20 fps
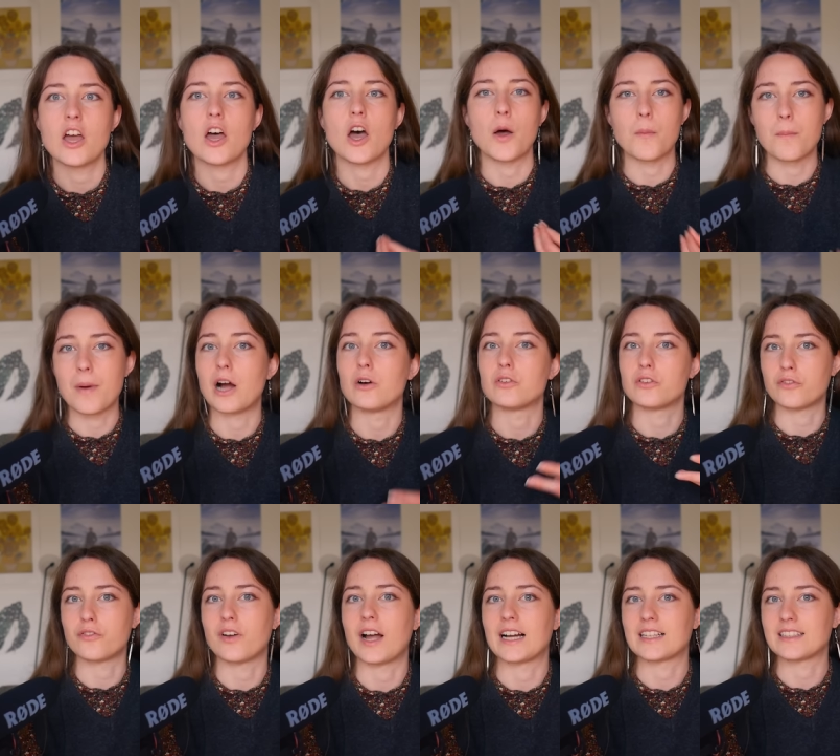about the
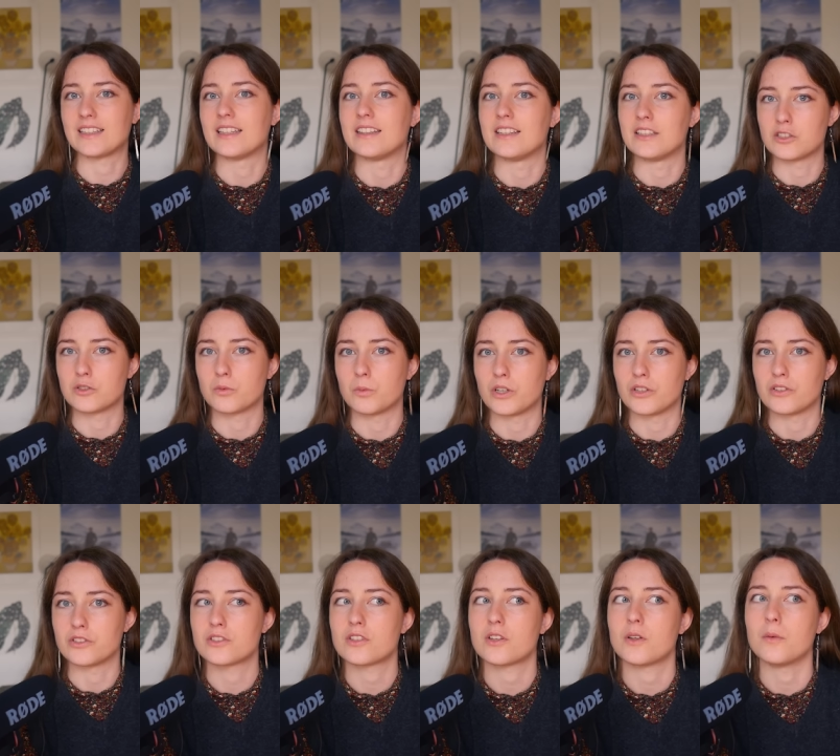fact that this
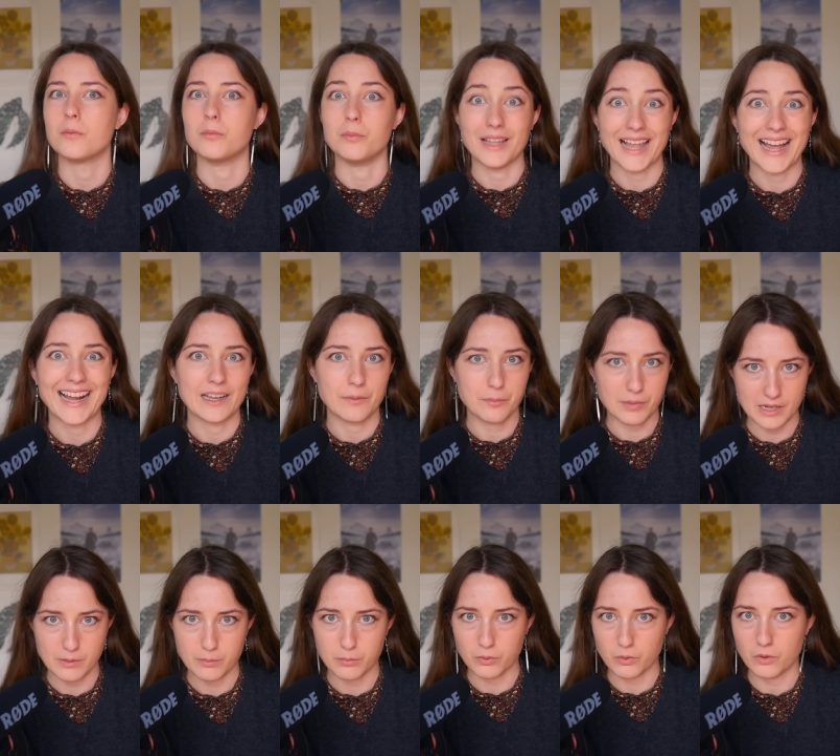was black
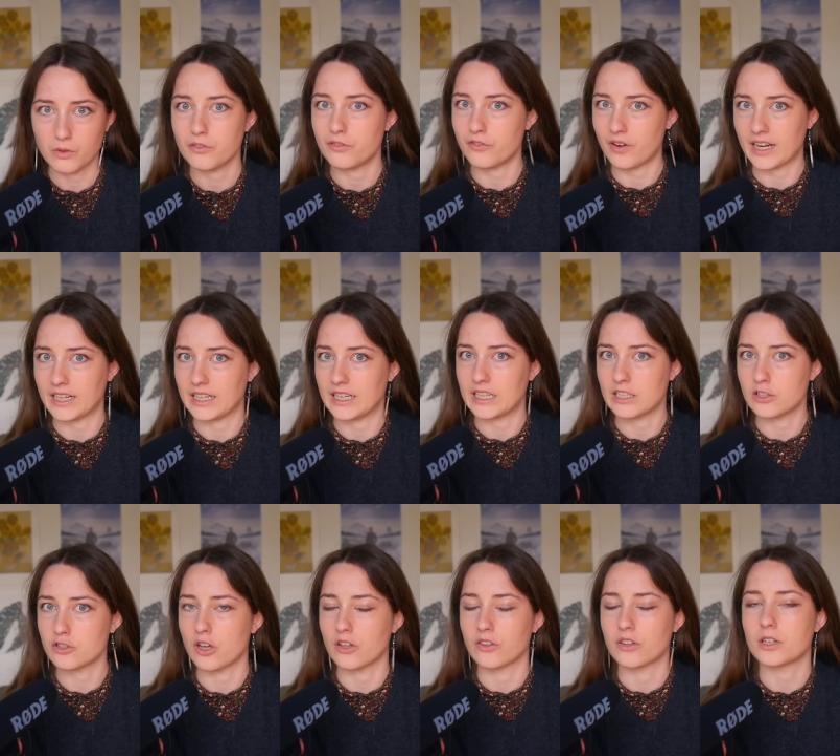people fighting
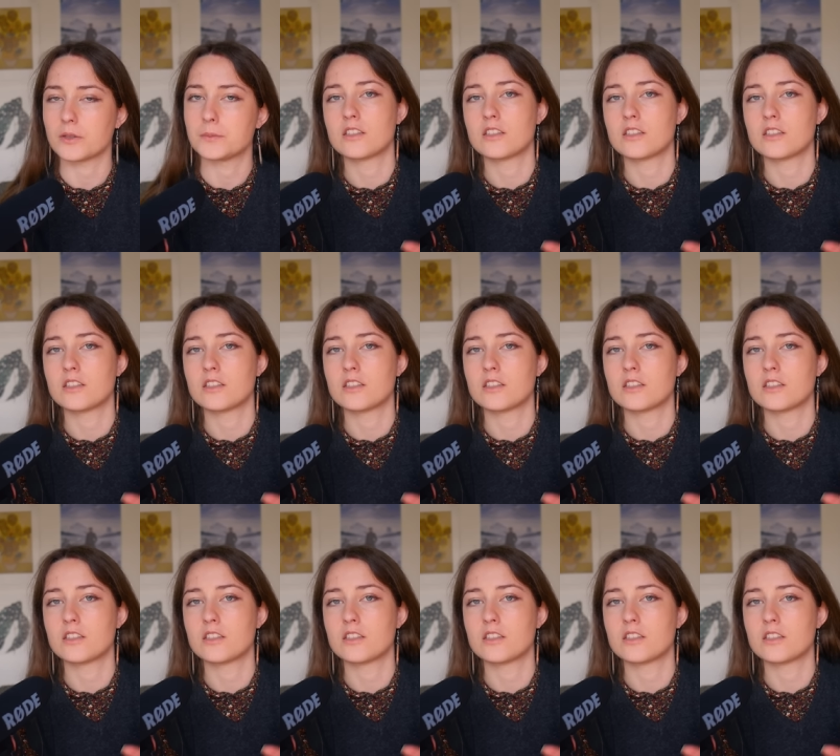each other,